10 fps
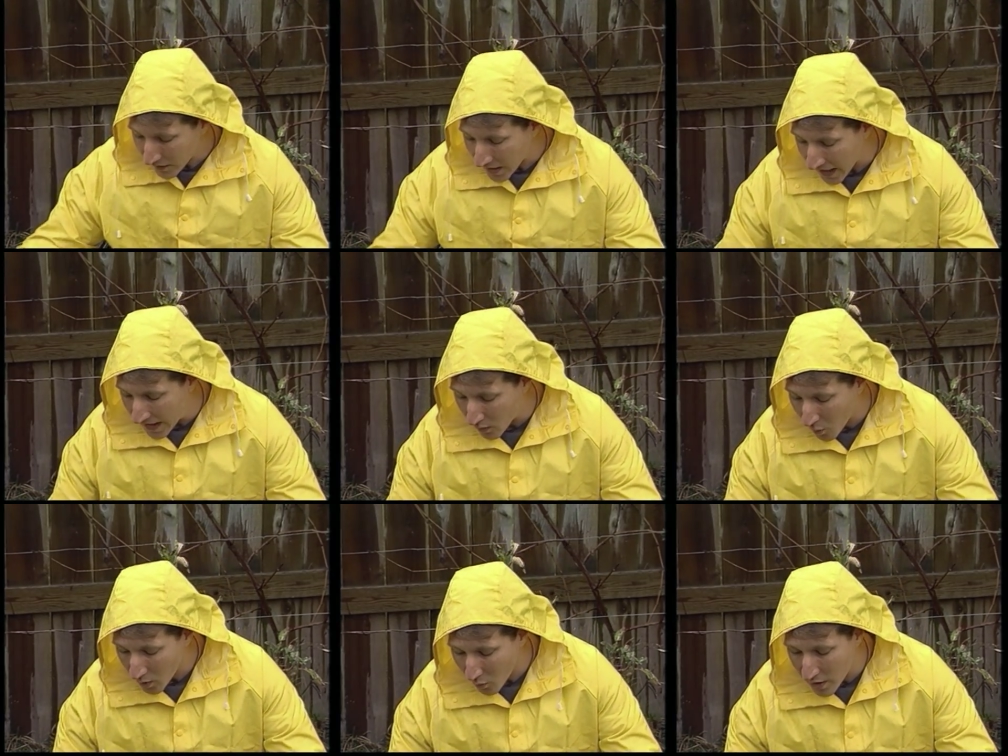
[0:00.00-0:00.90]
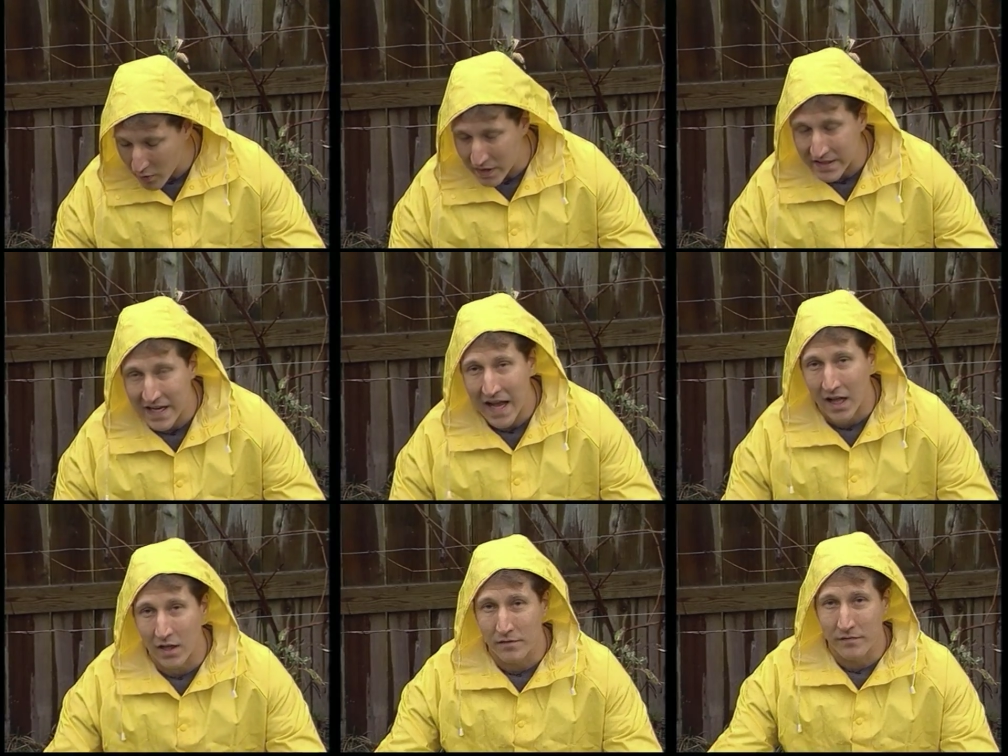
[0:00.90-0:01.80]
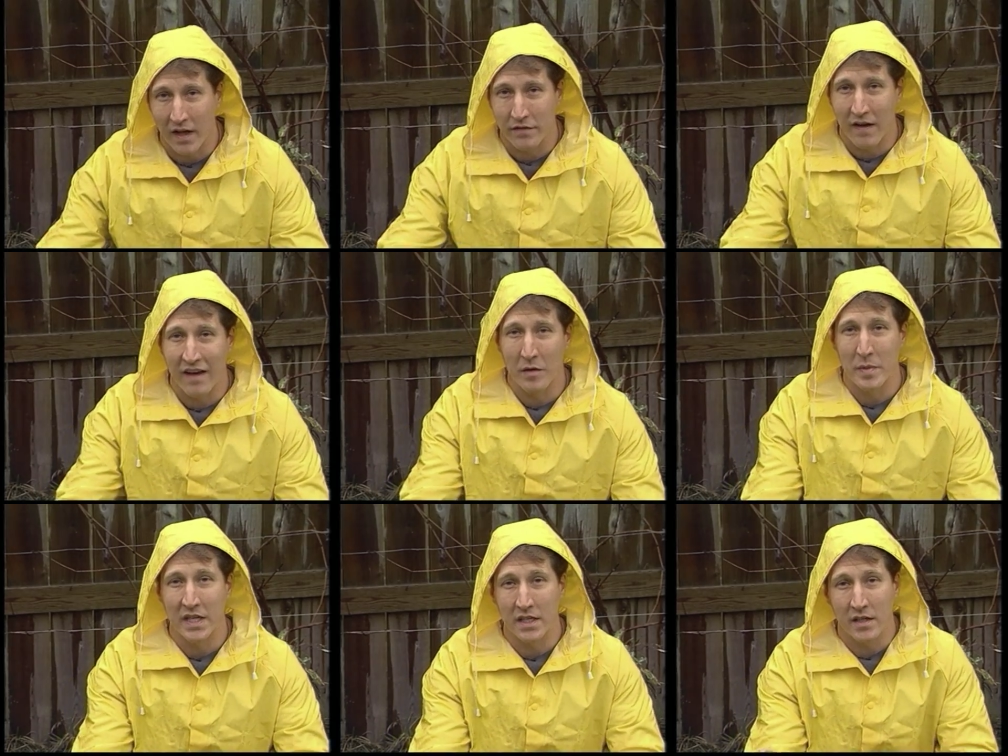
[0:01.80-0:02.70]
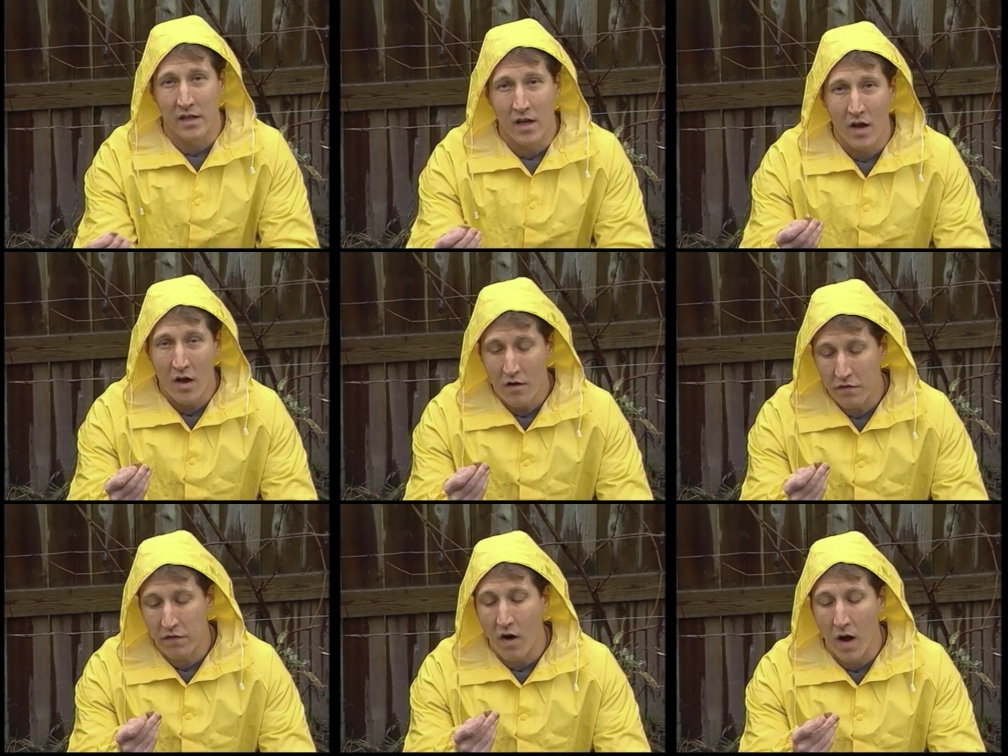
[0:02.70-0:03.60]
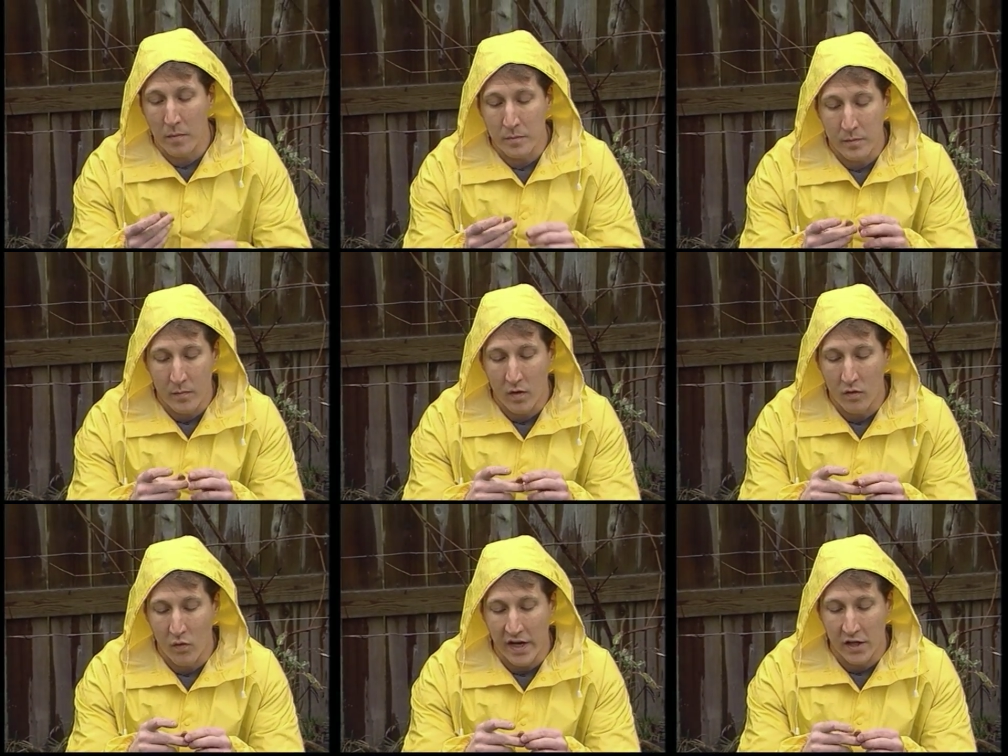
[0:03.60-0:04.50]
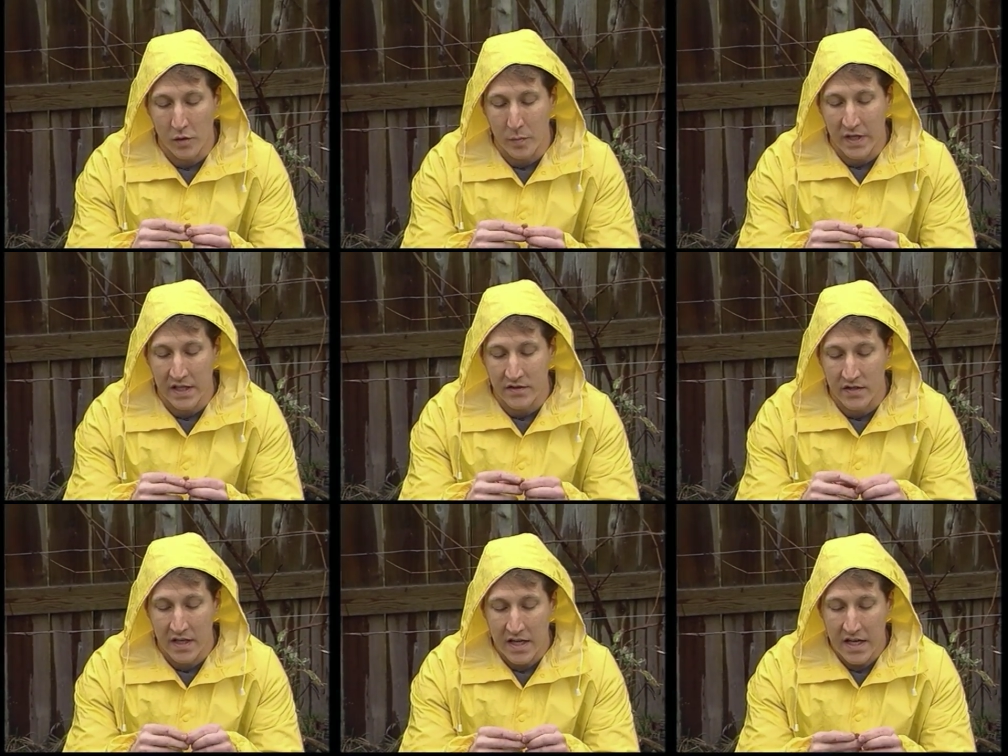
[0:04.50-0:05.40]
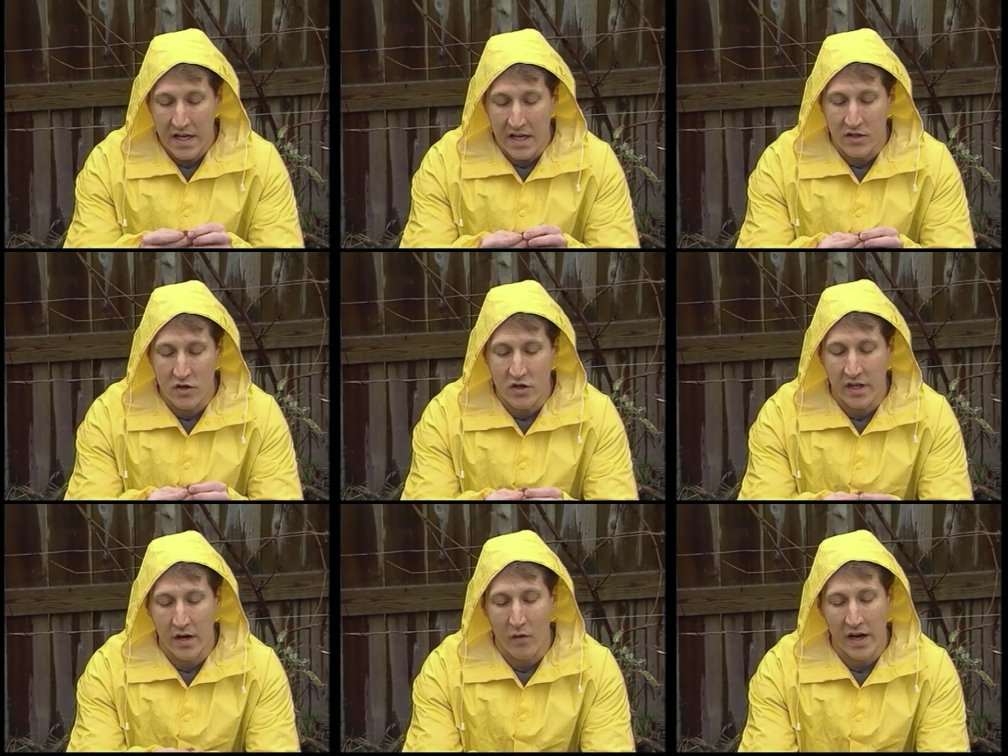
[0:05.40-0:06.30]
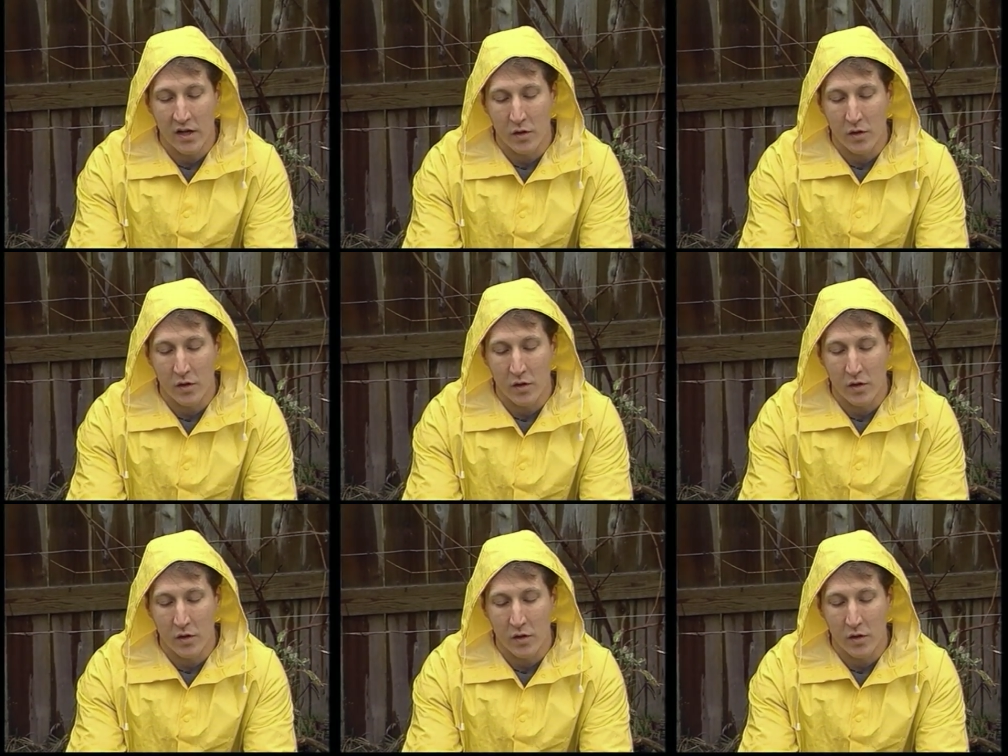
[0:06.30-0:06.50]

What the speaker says: And the one way you can tell a fava bean from regular beans is usually a regular